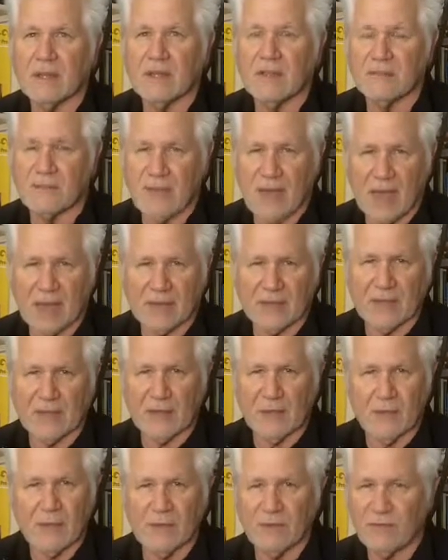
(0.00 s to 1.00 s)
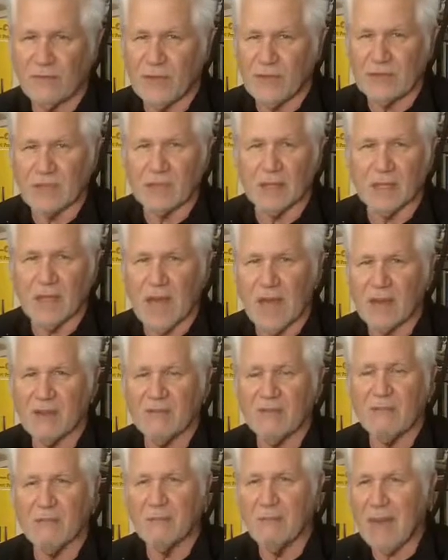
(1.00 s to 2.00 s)
the fact that you can fix a lot
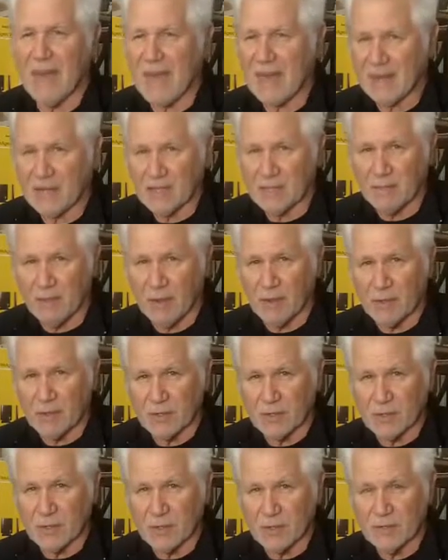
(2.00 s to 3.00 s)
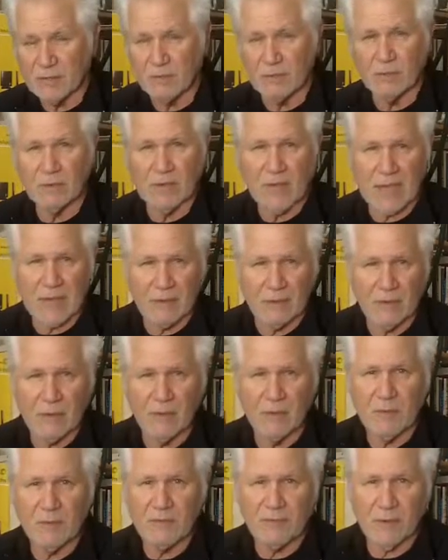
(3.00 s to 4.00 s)
of bad exposures through
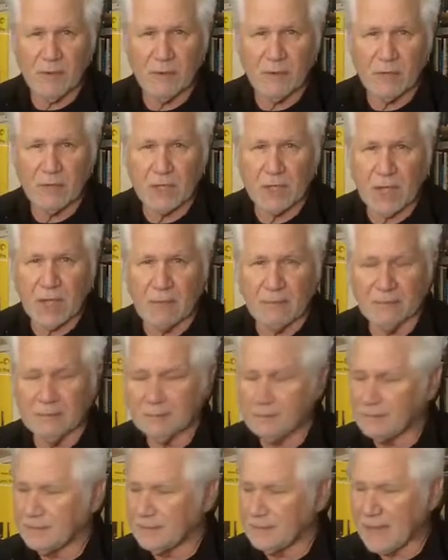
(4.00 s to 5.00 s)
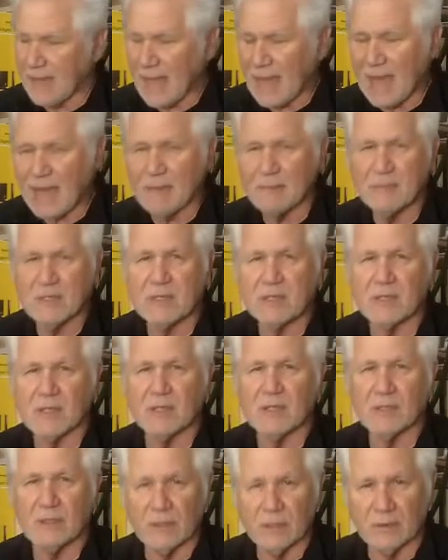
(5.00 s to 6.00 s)
Lightroom and Photoshop.
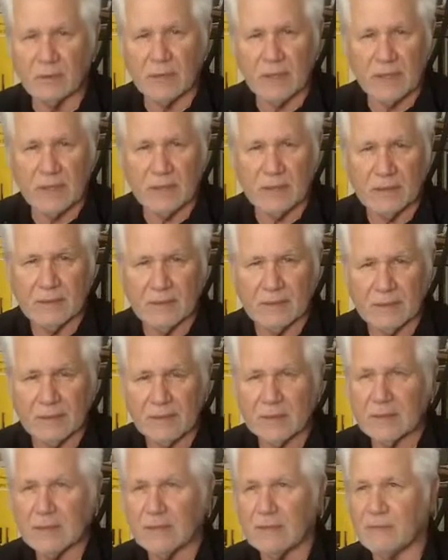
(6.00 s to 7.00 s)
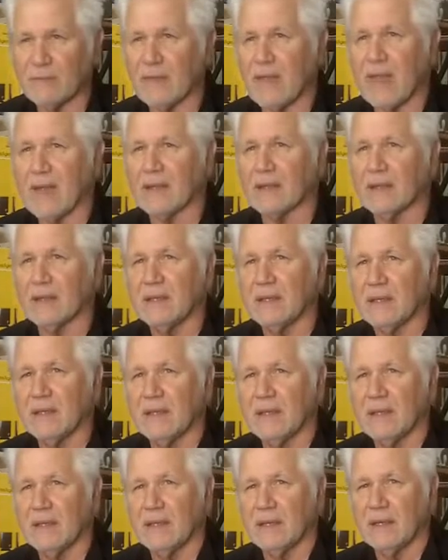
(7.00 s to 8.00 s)
Absolutely. In fact,
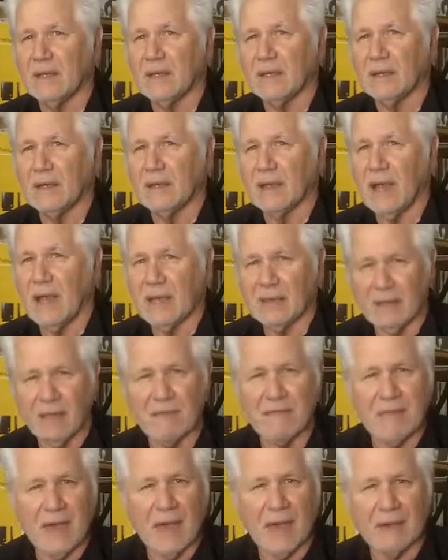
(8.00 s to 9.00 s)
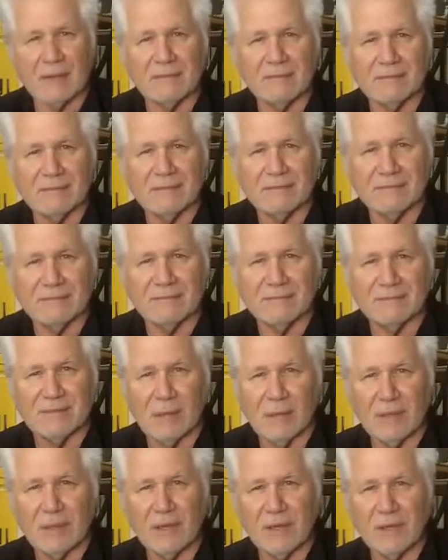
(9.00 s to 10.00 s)
I love that.
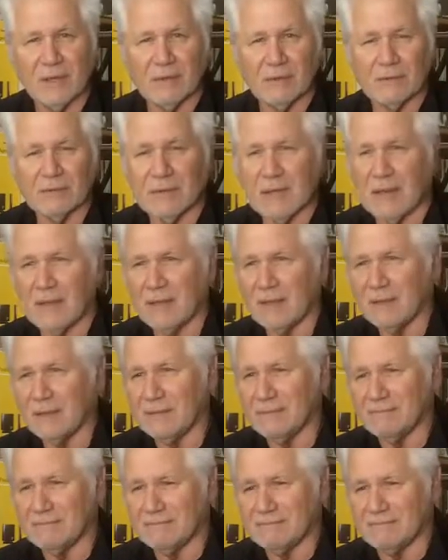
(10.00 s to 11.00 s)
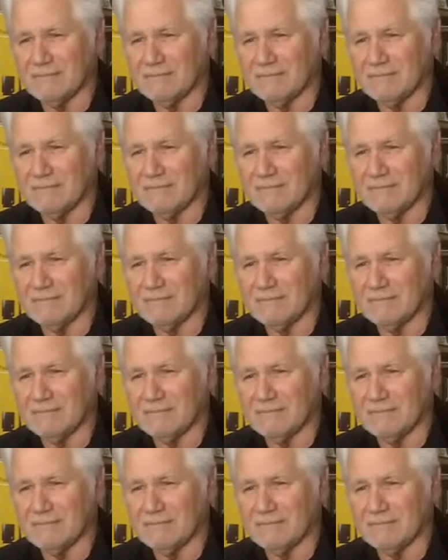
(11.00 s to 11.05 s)
I really do. I